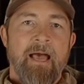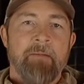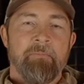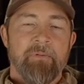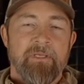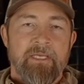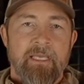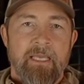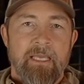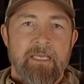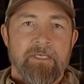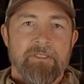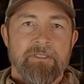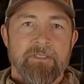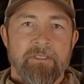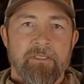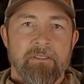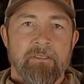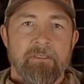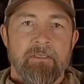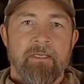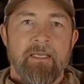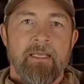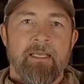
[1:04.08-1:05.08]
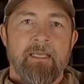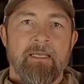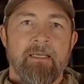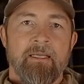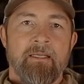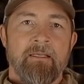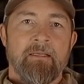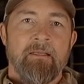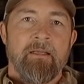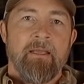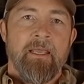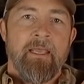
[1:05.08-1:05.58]
application
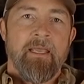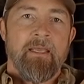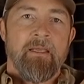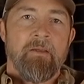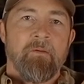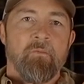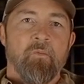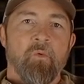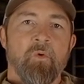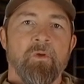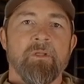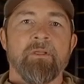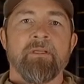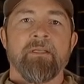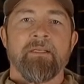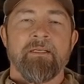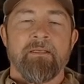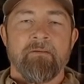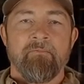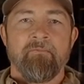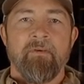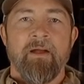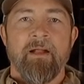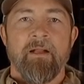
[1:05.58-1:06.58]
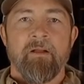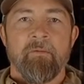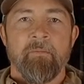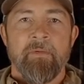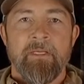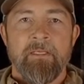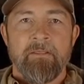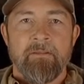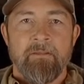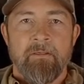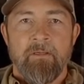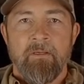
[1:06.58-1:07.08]
in a woodland
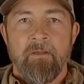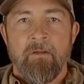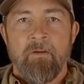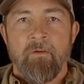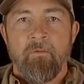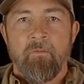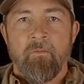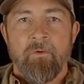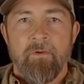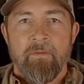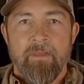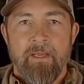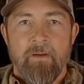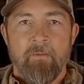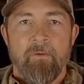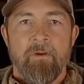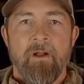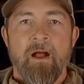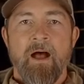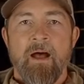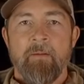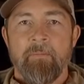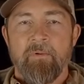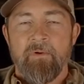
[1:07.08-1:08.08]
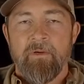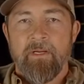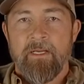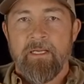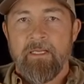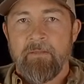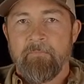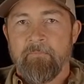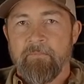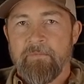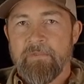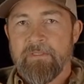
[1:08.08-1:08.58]
environment where they were
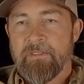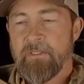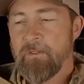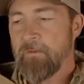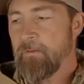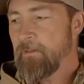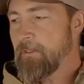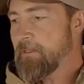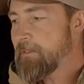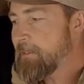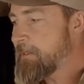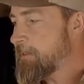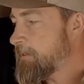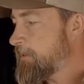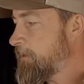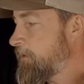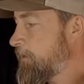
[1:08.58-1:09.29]
operating. So this is